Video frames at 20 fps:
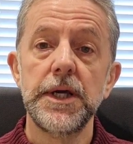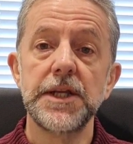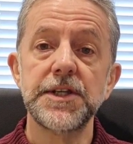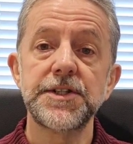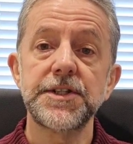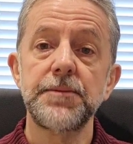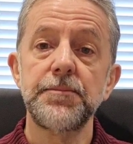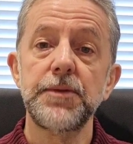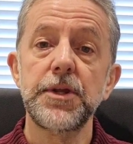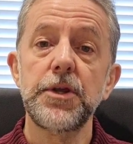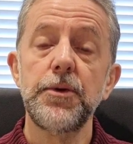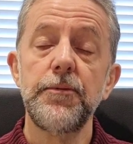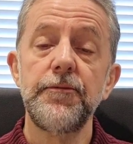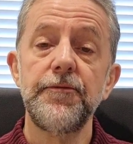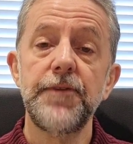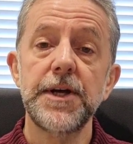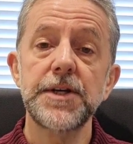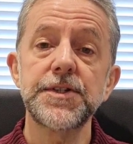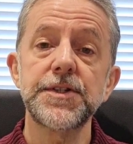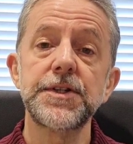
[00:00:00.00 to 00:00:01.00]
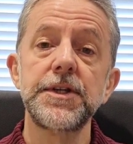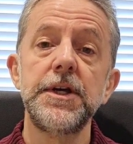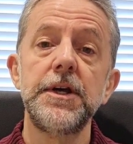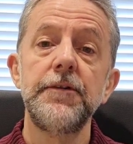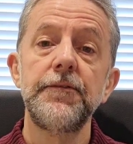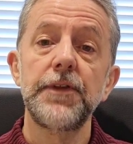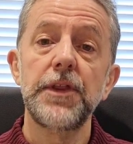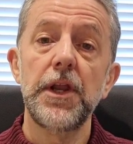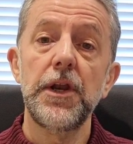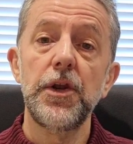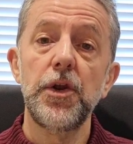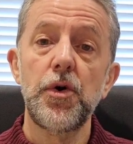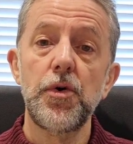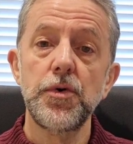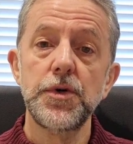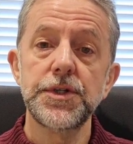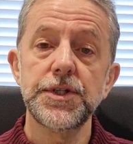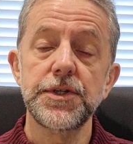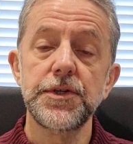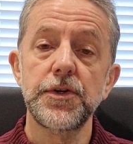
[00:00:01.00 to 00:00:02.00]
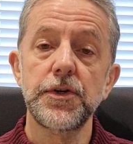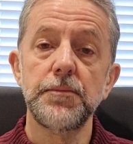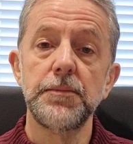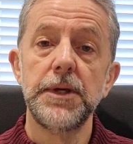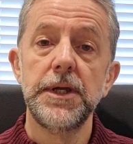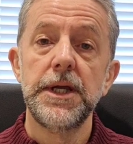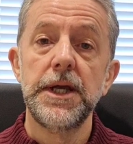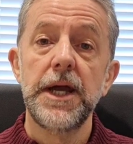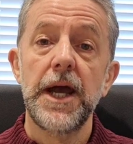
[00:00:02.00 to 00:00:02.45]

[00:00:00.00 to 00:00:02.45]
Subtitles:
It's something you invest for the long term.